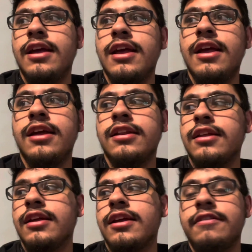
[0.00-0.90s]
And
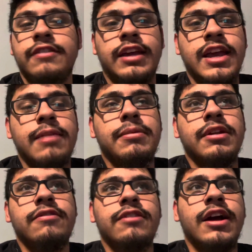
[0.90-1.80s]
if it can't be
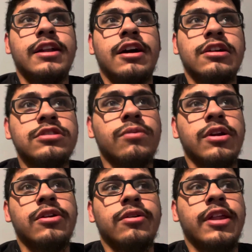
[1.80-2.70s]
defined, I also want
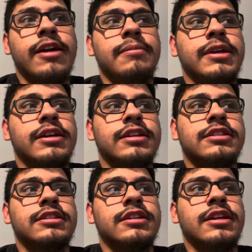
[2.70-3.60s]
to know that because